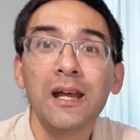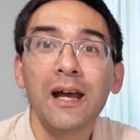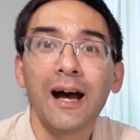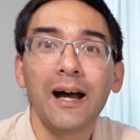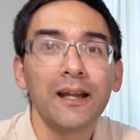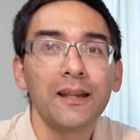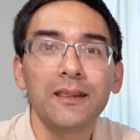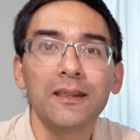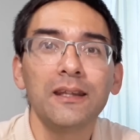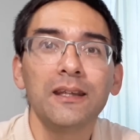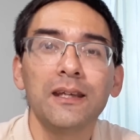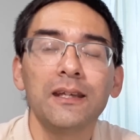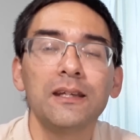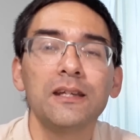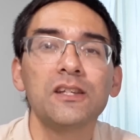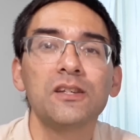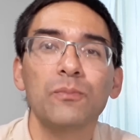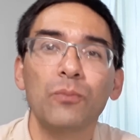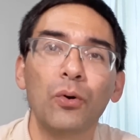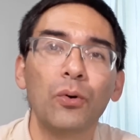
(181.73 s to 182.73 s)
I think it
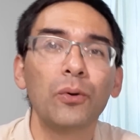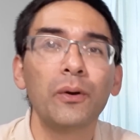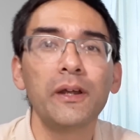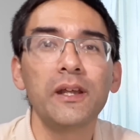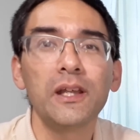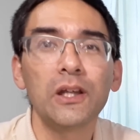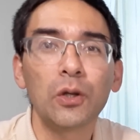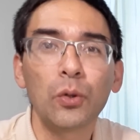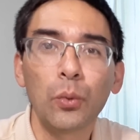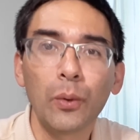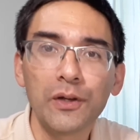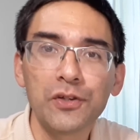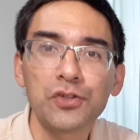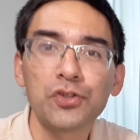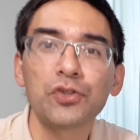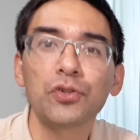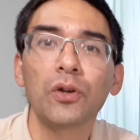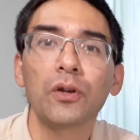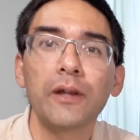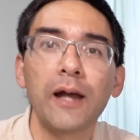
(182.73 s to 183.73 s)
is more a
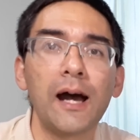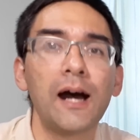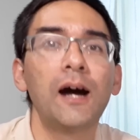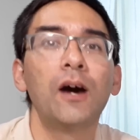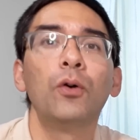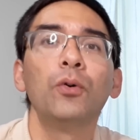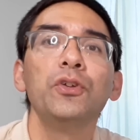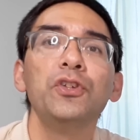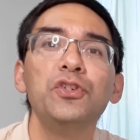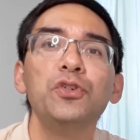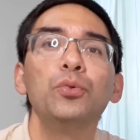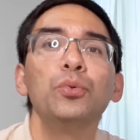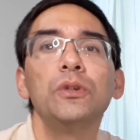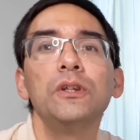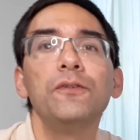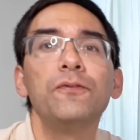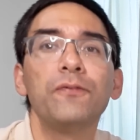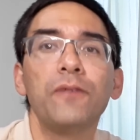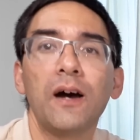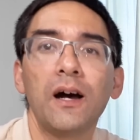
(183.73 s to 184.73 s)
question on how you
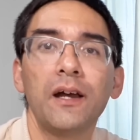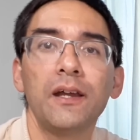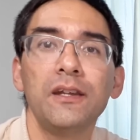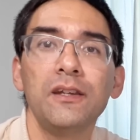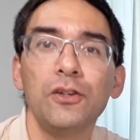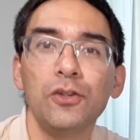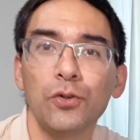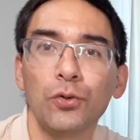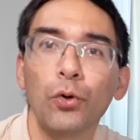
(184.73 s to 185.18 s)
define your